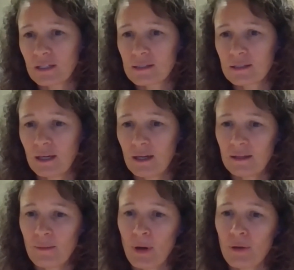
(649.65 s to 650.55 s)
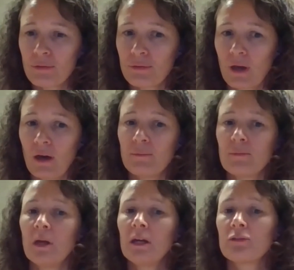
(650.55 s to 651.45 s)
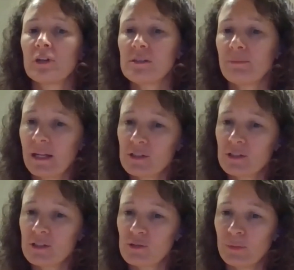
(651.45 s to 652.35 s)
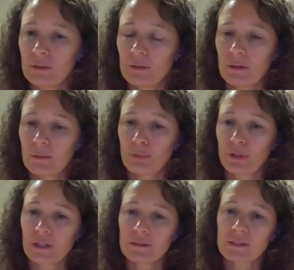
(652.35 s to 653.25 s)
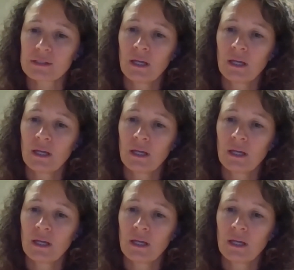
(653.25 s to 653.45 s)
They're both grease management products.